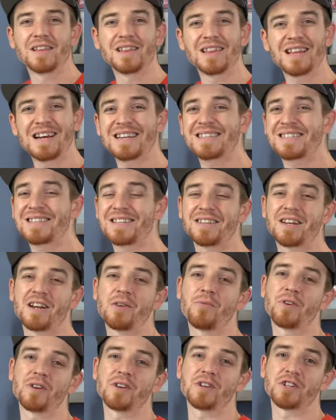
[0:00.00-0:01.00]
The last thing that
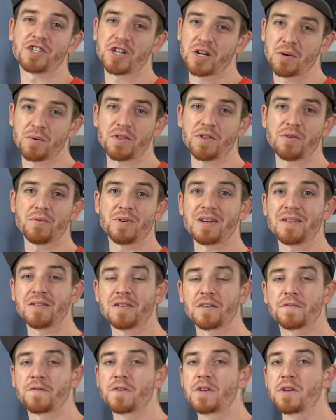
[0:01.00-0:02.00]
I wanted to share with you in
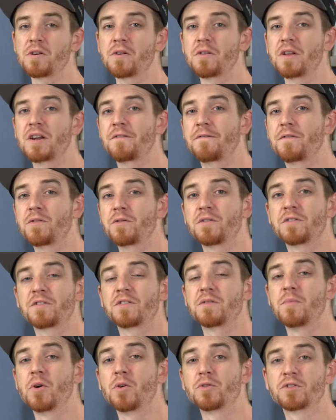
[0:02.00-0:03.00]
this video that I feel is
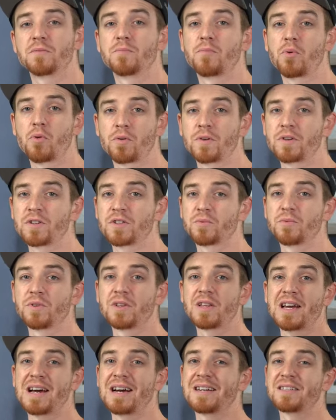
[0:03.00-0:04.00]
the most important to
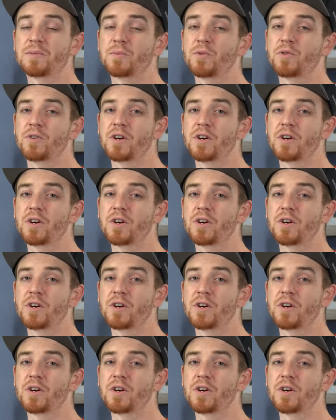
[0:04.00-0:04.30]
really add some